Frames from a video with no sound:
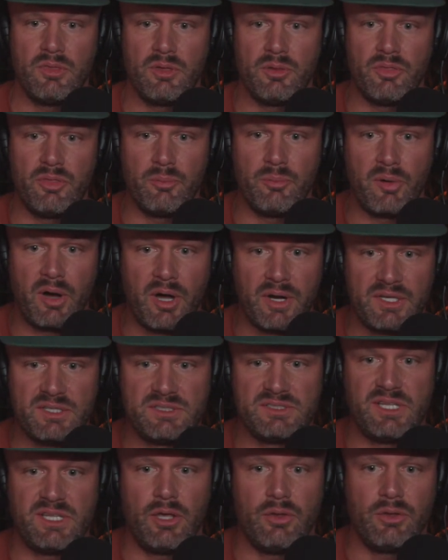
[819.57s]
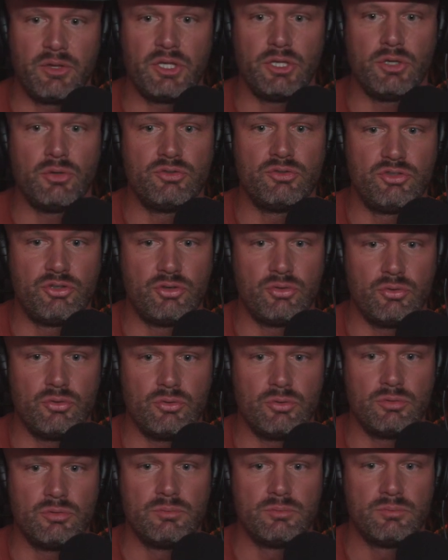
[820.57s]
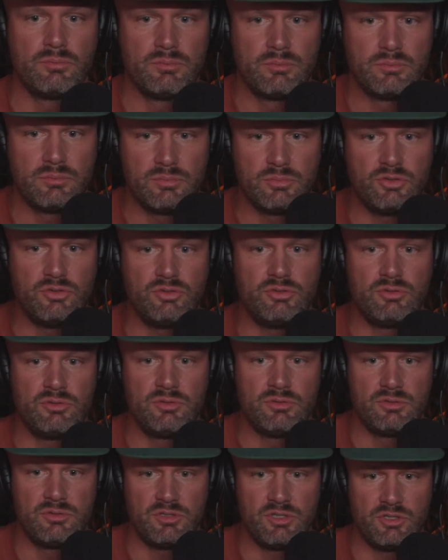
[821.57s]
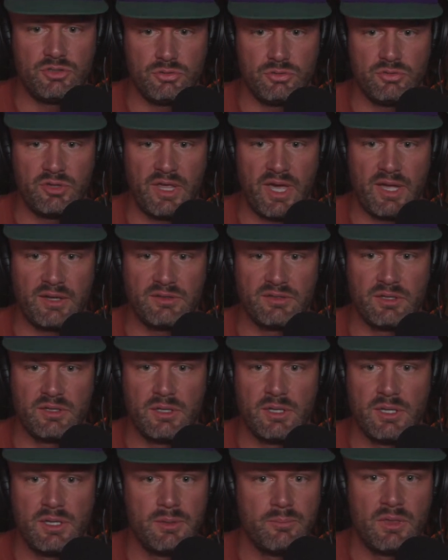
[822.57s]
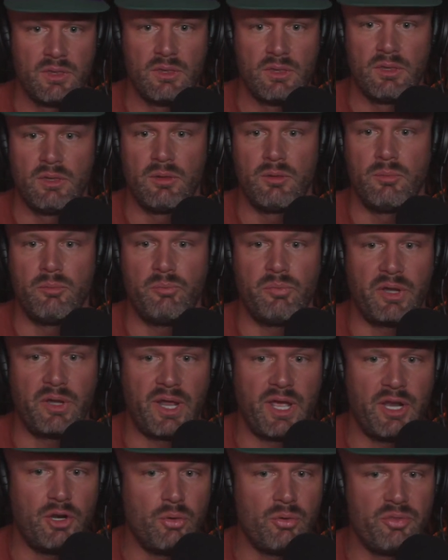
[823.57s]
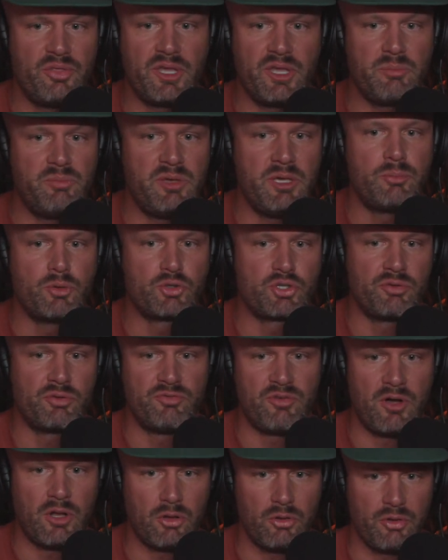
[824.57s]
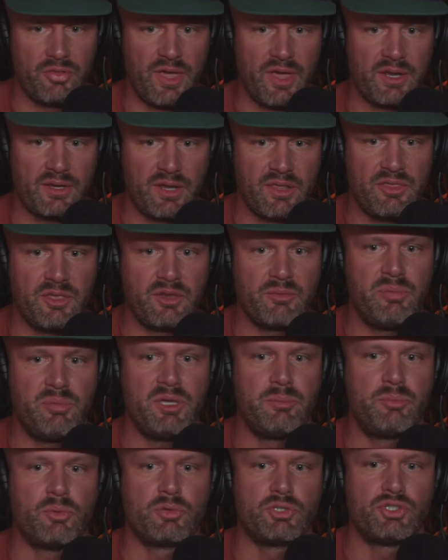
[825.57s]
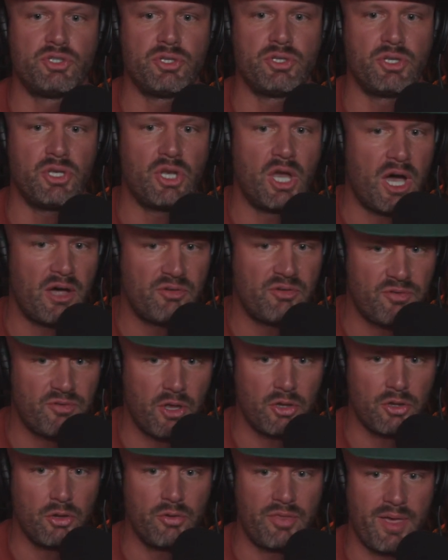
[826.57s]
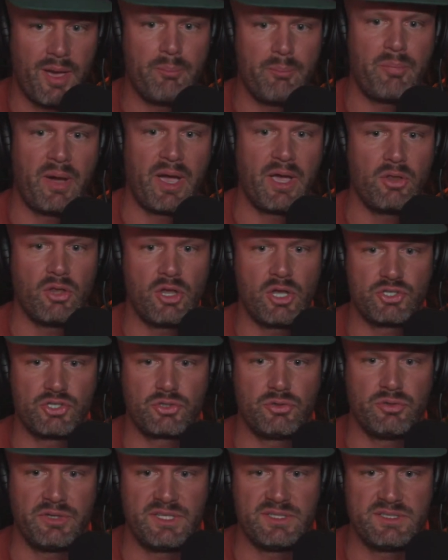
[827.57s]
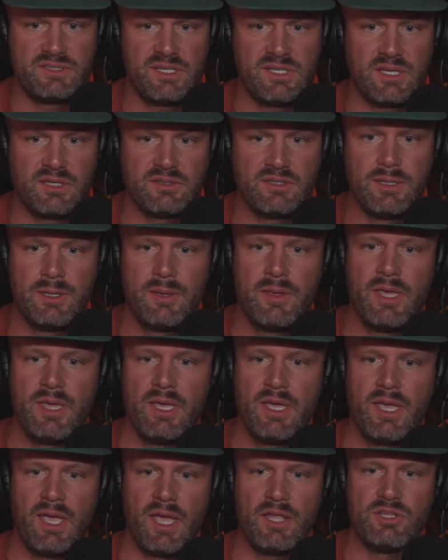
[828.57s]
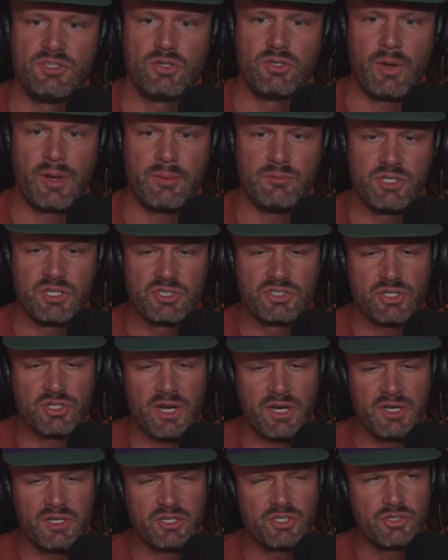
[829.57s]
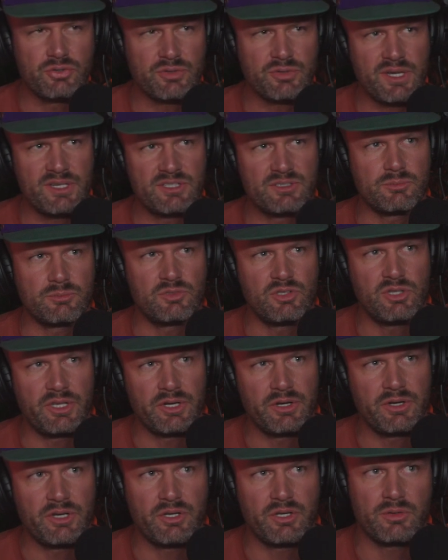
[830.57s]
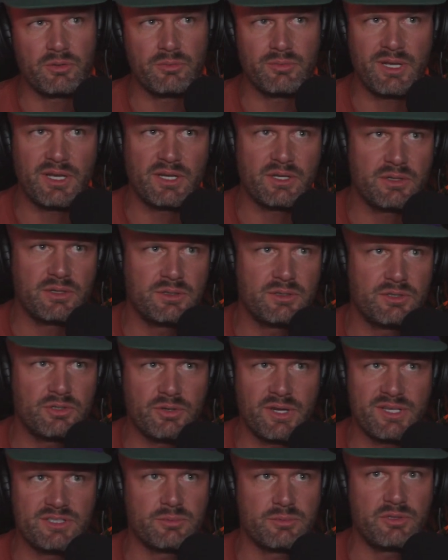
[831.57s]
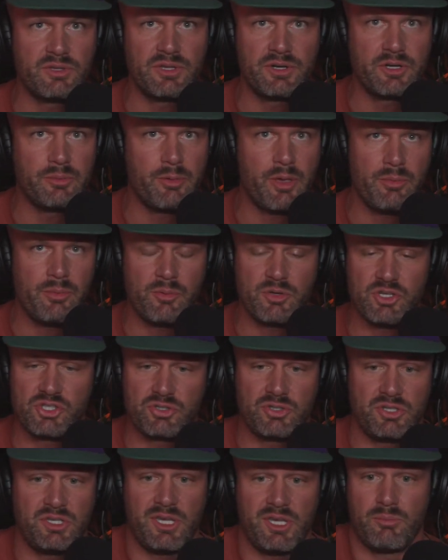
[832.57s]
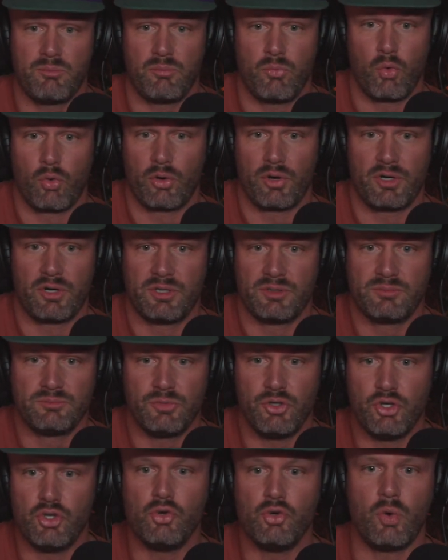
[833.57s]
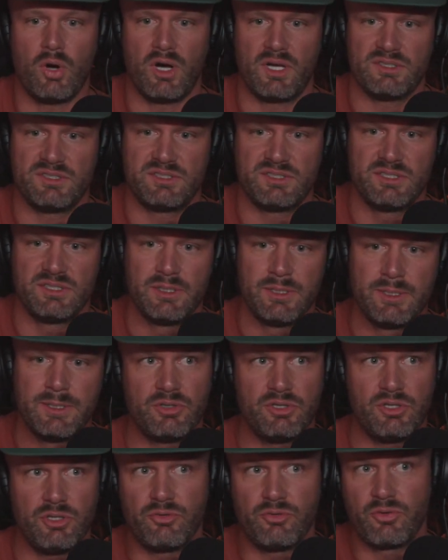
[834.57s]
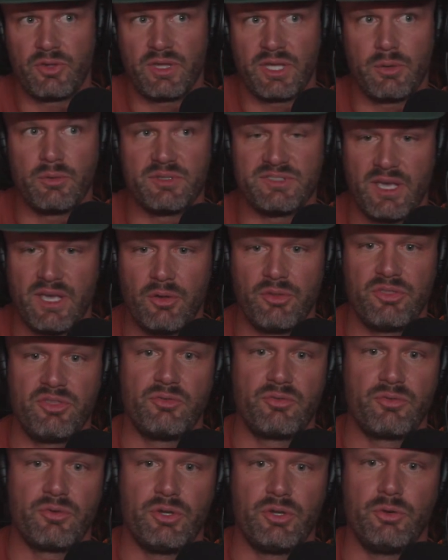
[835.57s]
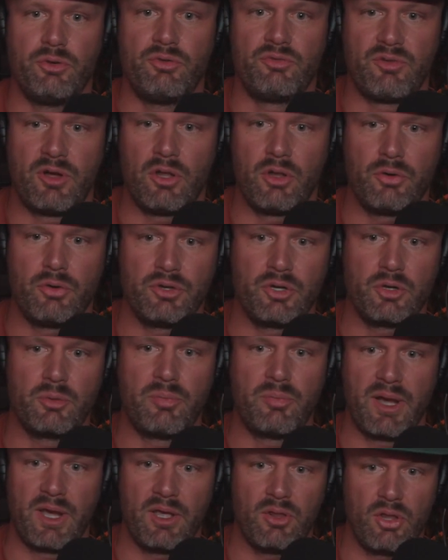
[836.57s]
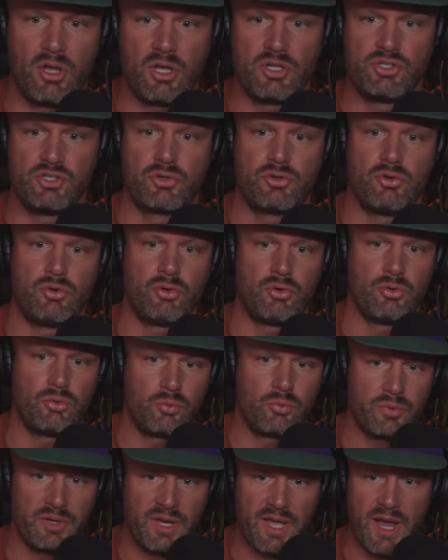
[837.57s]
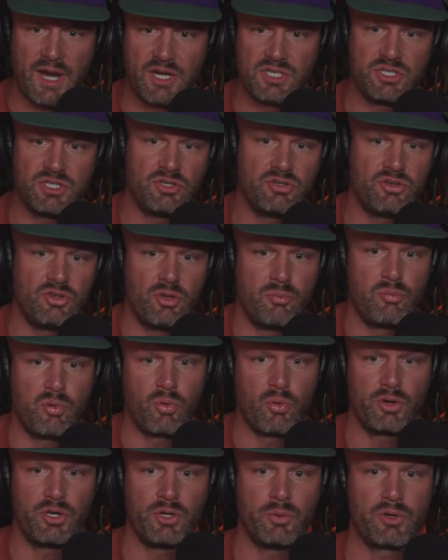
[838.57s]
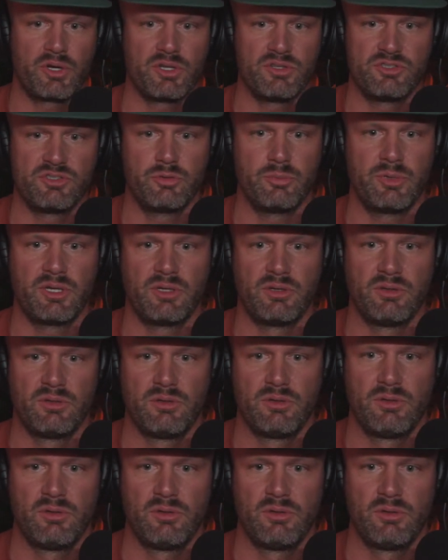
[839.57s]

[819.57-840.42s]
The body's telling you to do that, but I don't think people should follow that. I think people should not follow that biological instinct. And so I'm just trying to create some clarity, or not create some clarity, maybe just get more nuance. Do you feel like it was healthy for you to follow your biological reaction to the porn you were consuming?